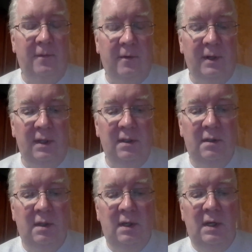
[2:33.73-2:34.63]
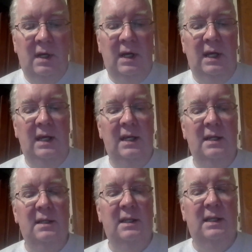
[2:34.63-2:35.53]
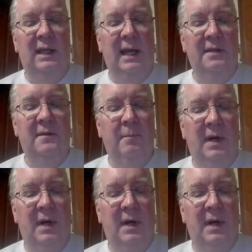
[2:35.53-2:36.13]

free and get